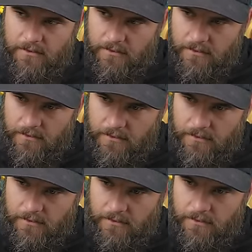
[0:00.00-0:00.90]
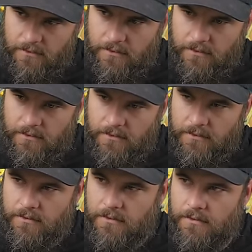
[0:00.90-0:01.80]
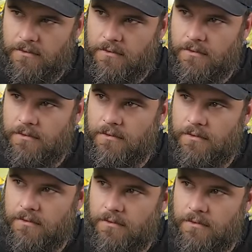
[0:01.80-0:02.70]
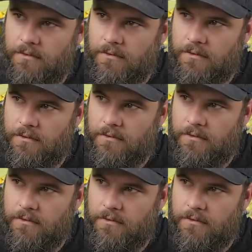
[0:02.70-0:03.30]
Nothing is said.